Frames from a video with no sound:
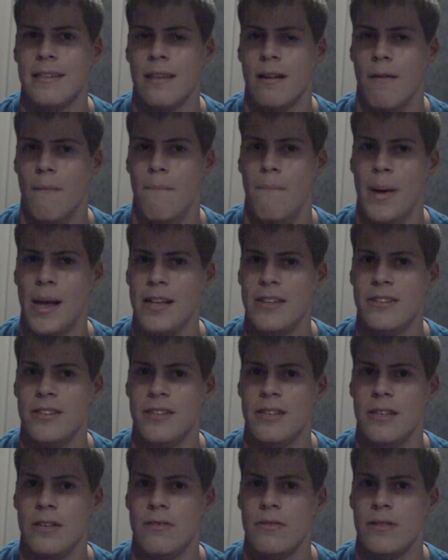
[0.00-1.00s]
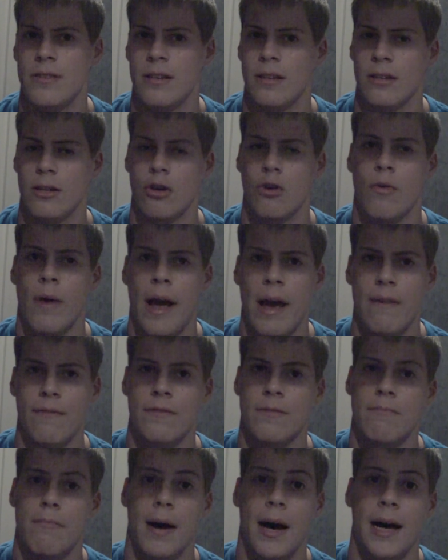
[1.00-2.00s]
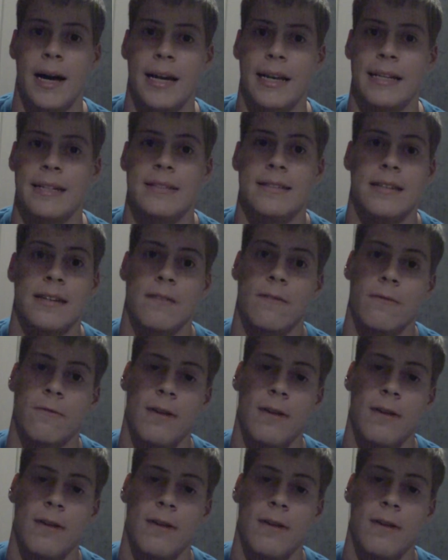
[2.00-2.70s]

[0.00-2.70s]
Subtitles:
little benches used to craft mines and